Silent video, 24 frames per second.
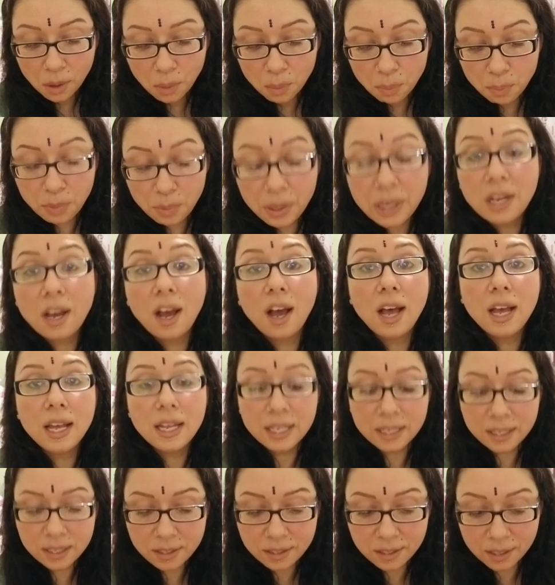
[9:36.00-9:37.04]

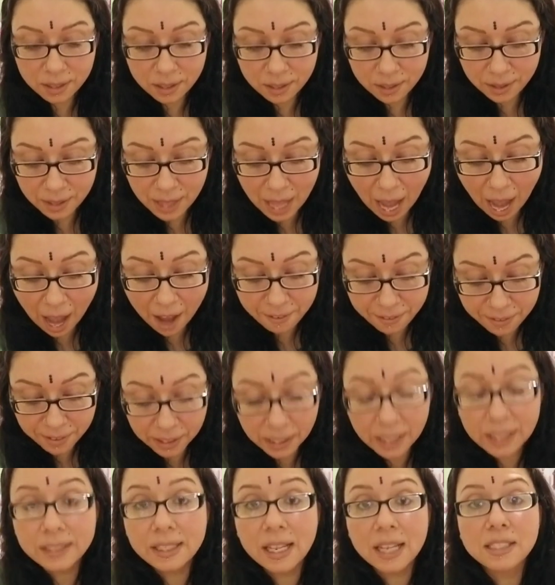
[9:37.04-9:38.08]
Because that, I feel
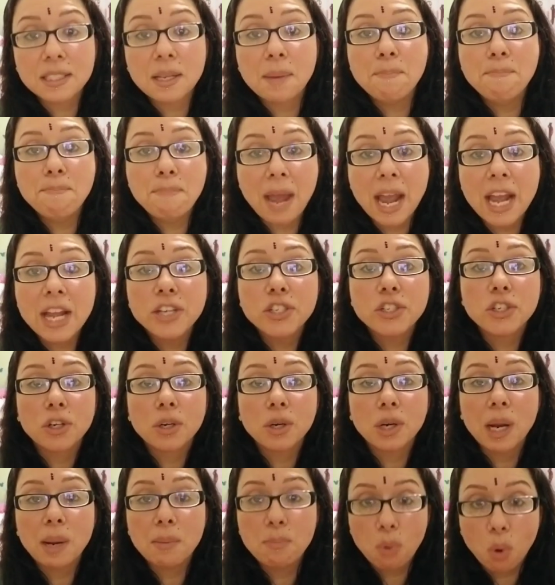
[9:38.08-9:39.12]
like that's a
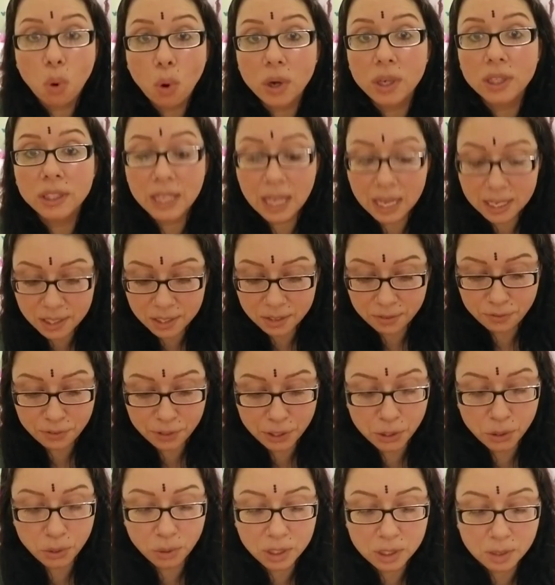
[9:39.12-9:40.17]
major important lesson for
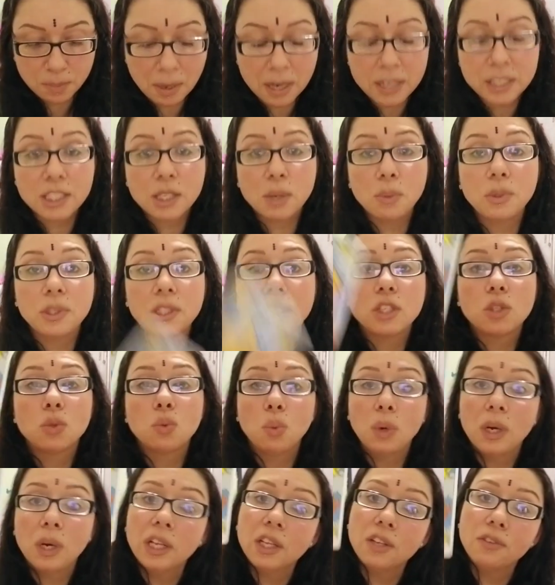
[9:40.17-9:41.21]
you, especially with this
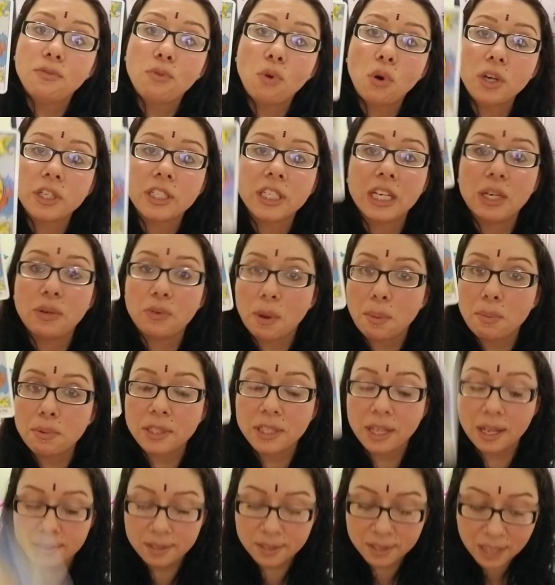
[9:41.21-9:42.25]
Wheel of Fortune. It
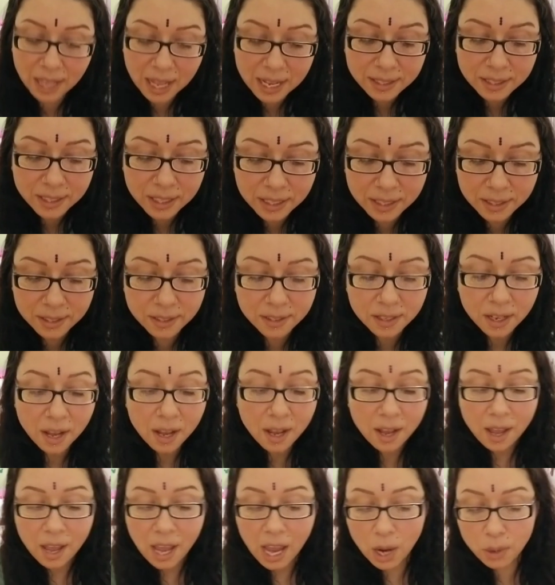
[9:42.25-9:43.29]
represents lessons.
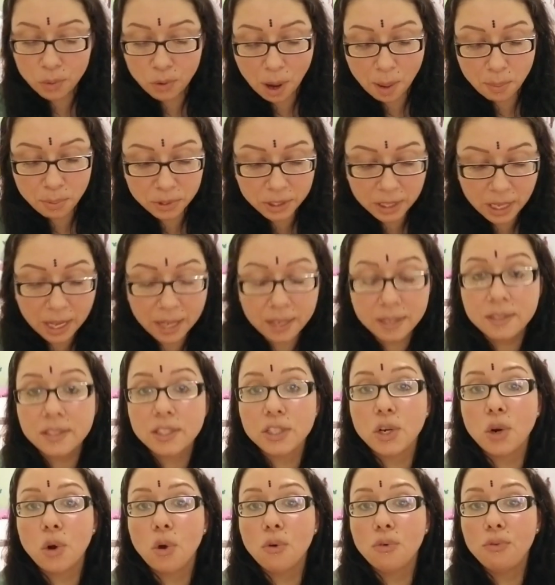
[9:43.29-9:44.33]
It represents,
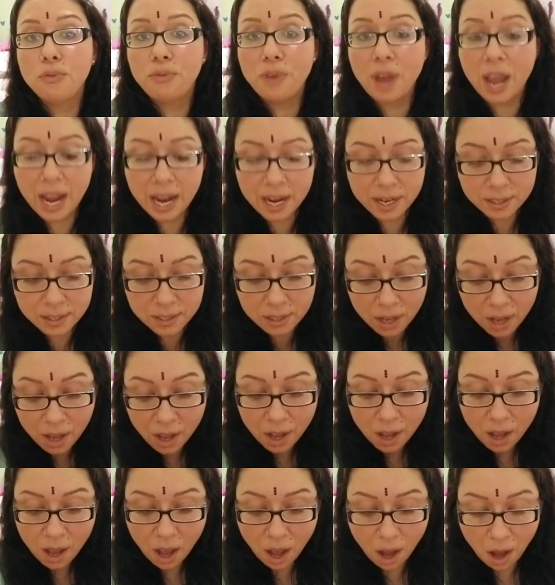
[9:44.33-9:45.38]
fate,
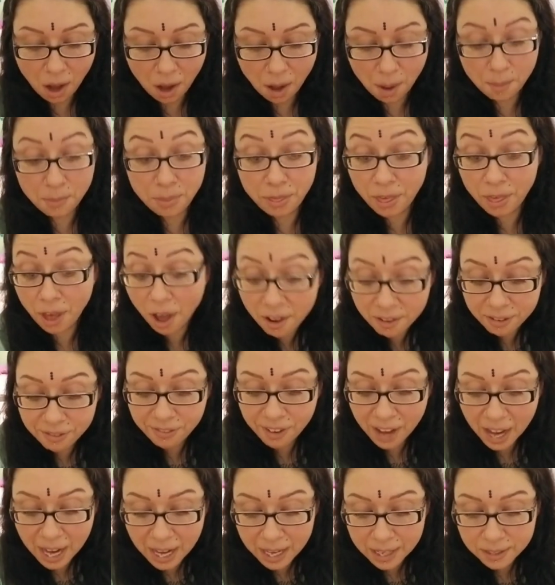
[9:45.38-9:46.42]
the
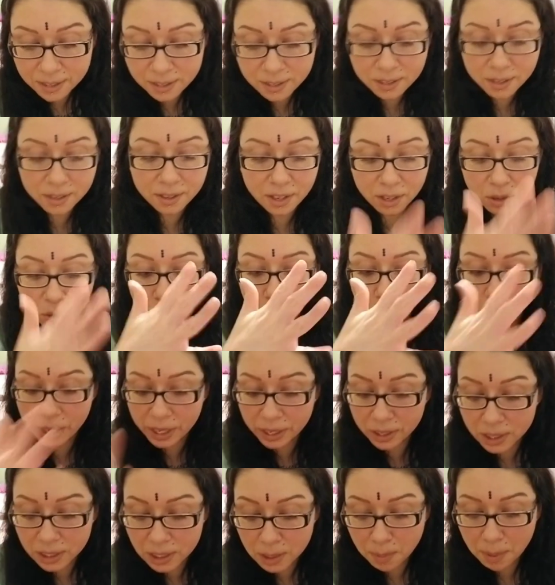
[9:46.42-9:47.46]
fates, the
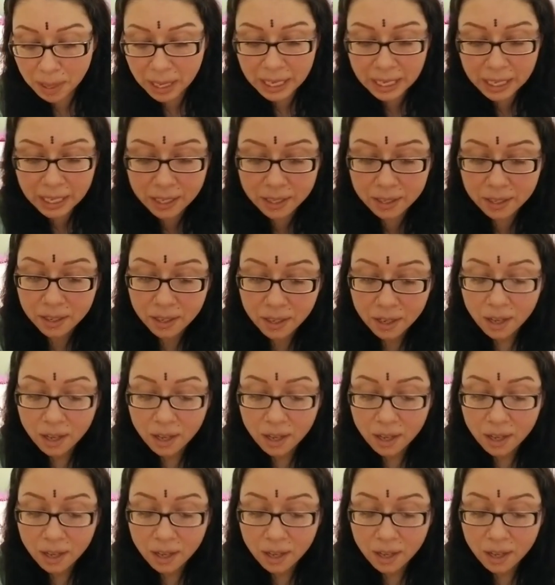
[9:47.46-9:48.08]
wheel spinning.